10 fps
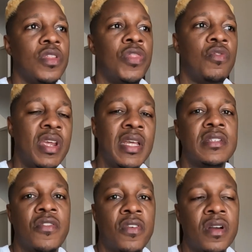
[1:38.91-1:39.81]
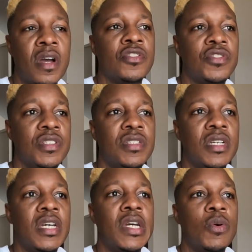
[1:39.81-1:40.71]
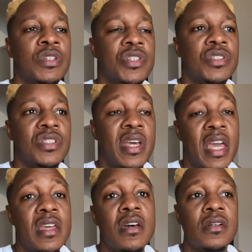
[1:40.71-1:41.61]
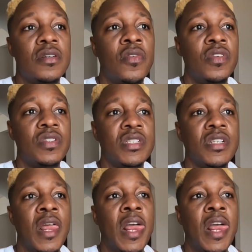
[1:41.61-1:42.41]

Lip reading: 3 East African countries, which is Kenya, obviously,